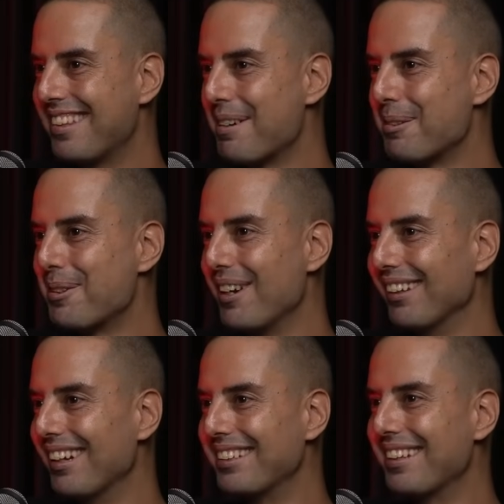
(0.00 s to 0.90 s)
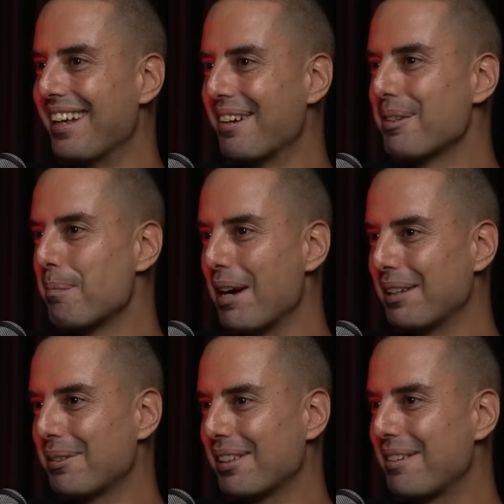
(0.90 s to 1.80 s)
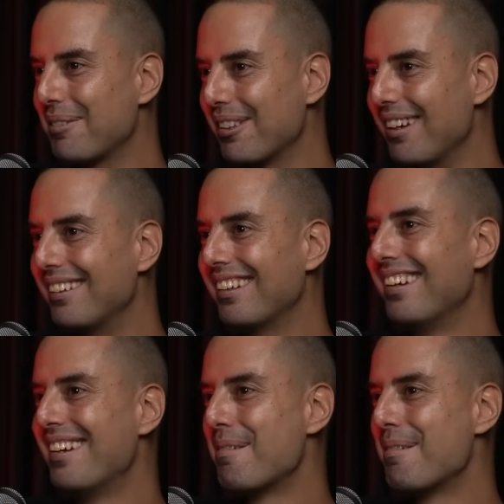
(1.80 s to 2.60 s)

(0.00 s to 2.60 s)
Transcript: Then they would realize that none of the banks will give you that